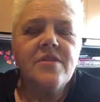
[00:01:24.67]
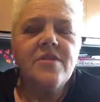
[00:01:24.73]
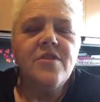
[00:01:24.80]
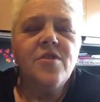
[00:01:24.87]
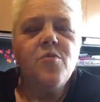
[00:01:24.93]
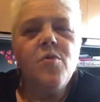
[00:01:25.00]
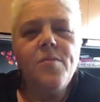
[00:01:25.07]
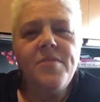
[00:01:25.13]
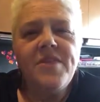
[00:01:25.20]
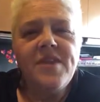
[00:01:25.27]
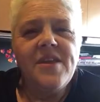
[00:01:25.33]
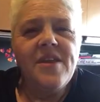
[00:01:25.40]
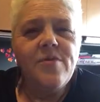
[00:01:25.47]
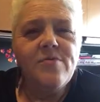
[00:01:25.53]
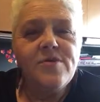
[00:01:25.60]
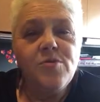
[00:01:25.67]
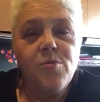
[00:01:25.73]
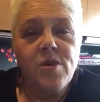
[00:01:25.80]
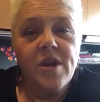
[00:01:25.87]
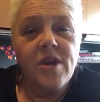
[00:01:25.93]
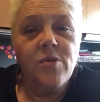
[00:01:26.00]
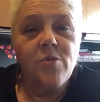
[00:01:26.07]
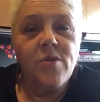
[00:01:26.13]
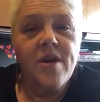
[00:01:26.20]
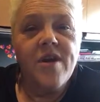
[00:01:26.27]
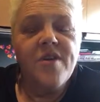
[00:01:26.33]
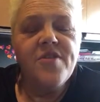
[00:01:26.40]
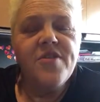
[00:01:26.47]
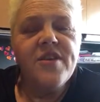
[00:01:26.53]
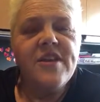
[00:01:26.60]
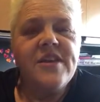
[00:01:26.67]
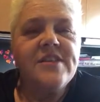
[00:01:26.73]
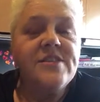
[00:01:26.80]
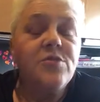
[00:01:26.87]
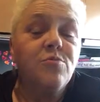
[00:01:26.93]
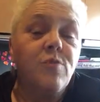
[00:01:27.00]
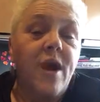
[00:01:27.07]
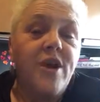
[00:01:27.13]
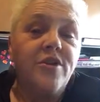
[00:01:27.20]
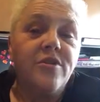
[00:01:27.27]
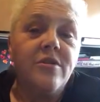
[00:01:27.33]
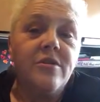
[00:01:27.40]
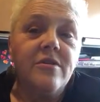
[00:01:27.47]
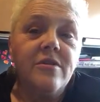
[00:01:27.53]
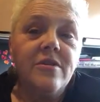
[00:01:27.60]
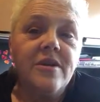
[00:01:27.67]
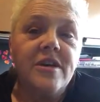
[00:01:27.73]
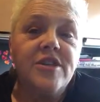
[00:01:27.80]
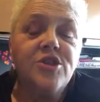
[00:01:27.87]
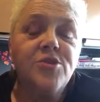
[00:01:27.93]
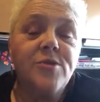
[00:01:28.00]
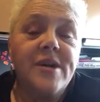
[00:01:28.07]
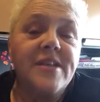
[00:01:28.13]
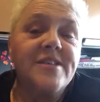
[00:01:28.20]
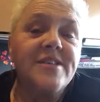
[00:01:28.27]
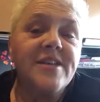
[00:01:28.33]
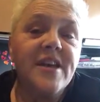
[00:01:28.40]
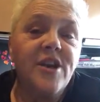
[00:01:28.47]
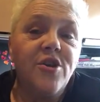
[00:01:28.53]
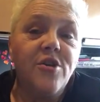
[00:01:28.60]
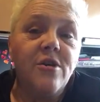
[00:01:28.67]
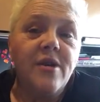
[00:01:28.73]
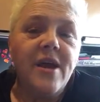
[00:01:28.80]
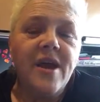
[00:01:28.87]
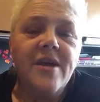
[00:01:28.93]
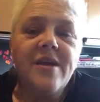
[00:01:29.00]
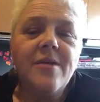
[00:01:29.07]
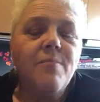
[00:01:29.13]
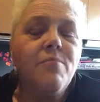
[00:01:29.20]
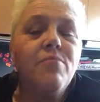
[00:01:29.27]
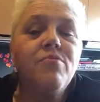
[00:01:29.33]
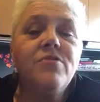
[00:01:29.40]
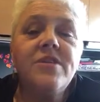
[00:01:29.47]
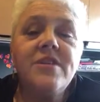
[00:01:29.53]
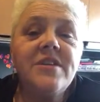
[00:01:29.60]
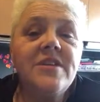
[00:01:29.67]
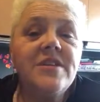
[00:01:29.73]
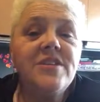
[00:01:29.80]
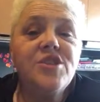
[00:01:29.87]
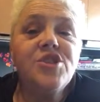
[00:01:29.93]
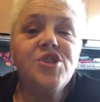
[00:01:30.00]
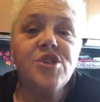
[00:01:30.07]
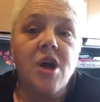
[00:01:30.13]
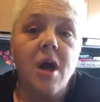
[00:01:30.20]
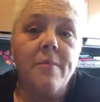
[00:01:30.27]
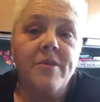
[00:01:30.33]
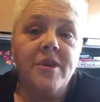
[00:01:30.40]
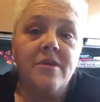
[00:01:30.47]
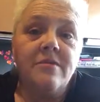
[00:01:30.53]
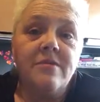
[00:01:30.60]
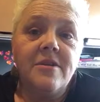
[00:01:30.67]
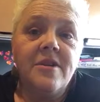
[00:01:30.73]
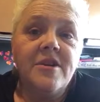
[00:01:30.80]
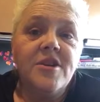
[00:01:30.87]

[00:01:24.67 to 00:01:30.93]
the woman that I was working with is a writer, a translator, and a brilliant shaman.